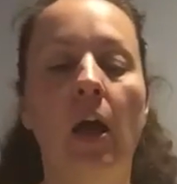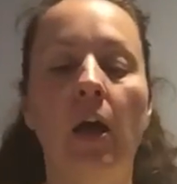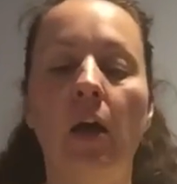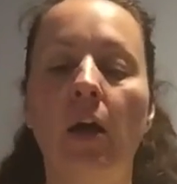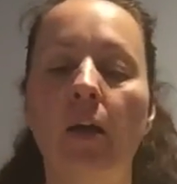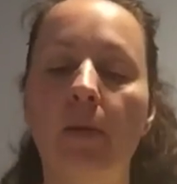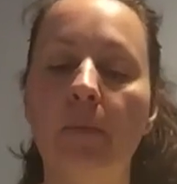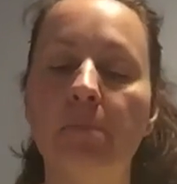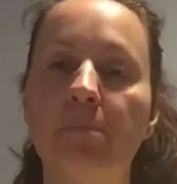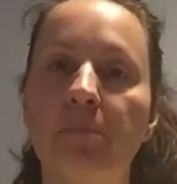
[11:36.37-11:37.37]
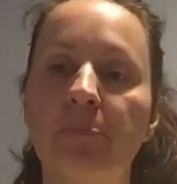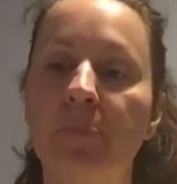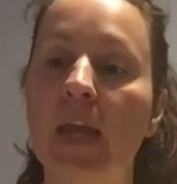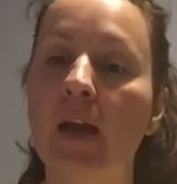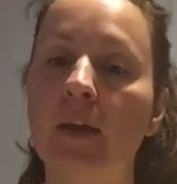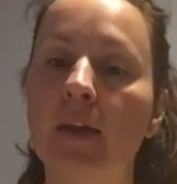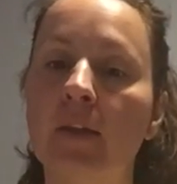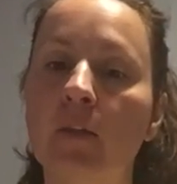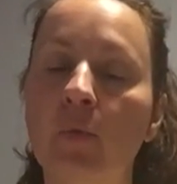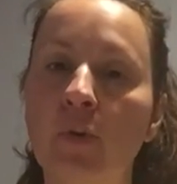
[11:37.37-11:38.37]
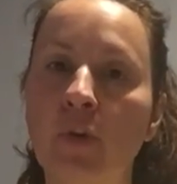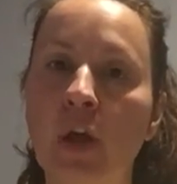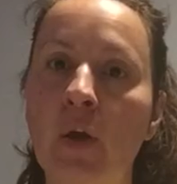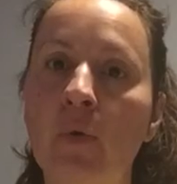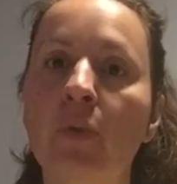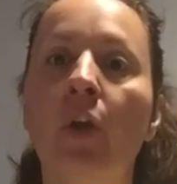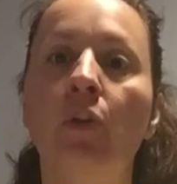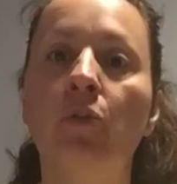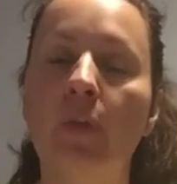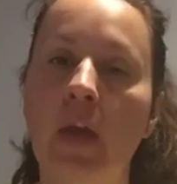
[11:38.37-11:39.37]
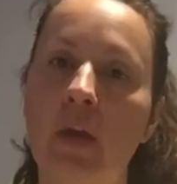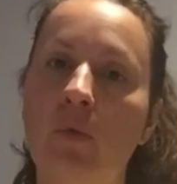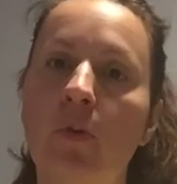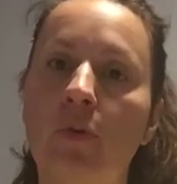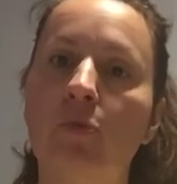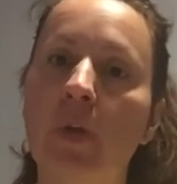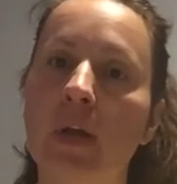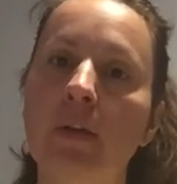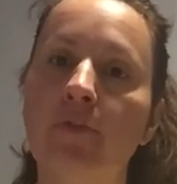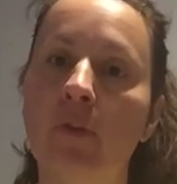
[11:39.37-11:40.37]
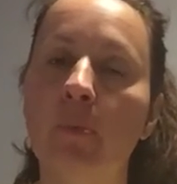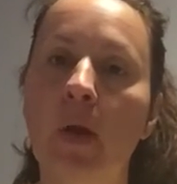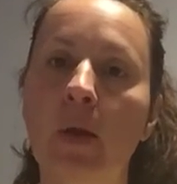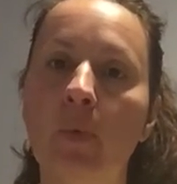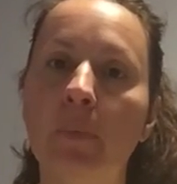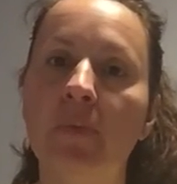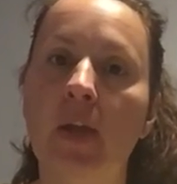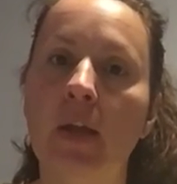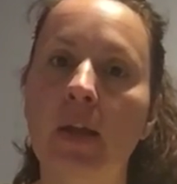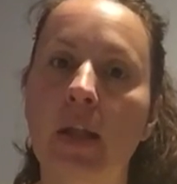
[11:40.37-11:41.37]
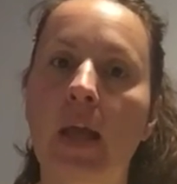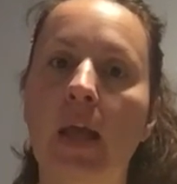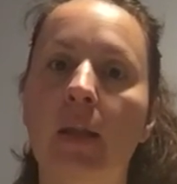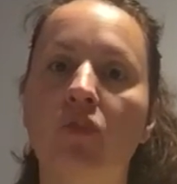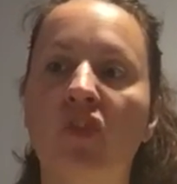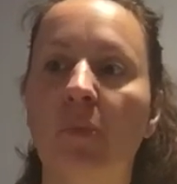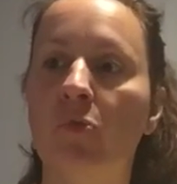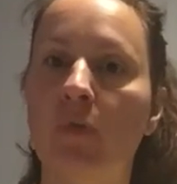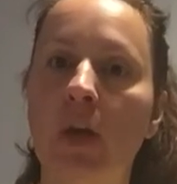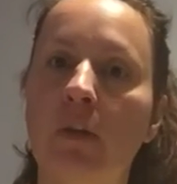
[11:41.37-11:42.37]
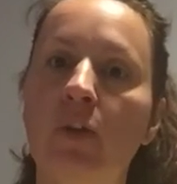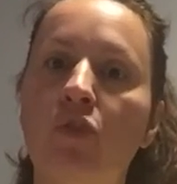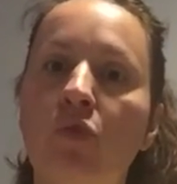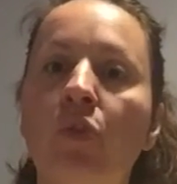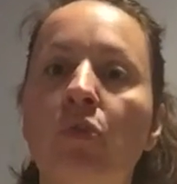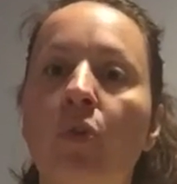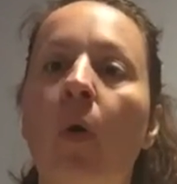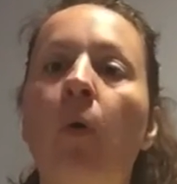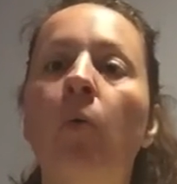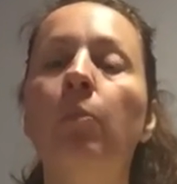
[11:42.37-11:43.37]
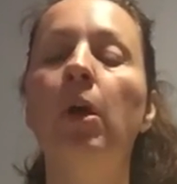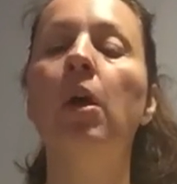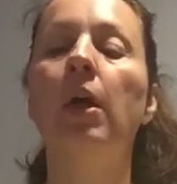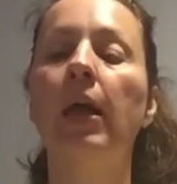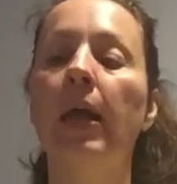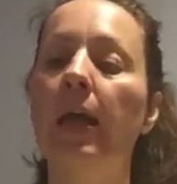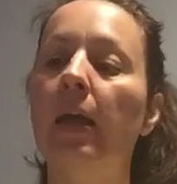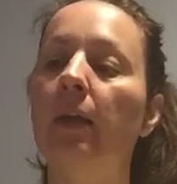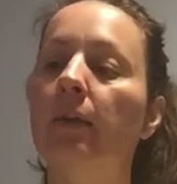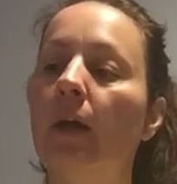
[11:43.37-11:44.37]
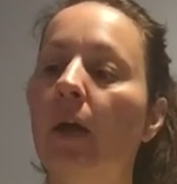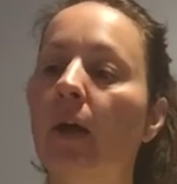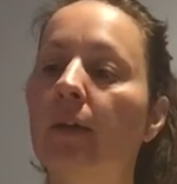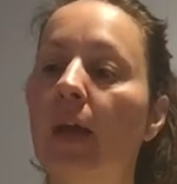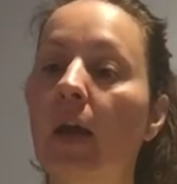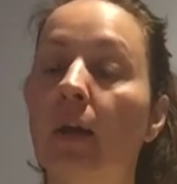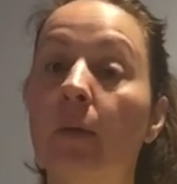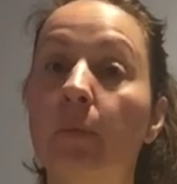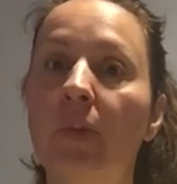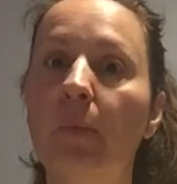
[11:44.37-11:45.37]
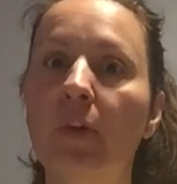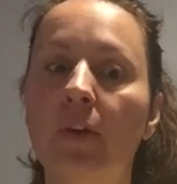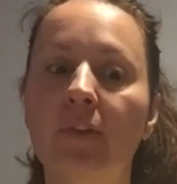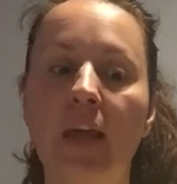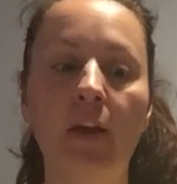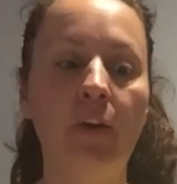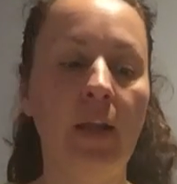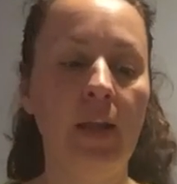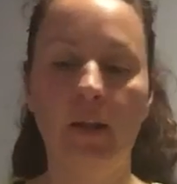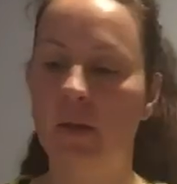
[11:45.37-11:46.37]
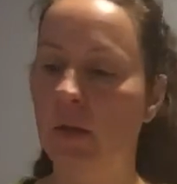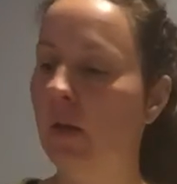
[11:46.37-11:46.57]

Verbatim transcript: Um, yeah, get the word out. You can order directly from my website and ship directly to your home. And uh, yeah, come see me on Saturday and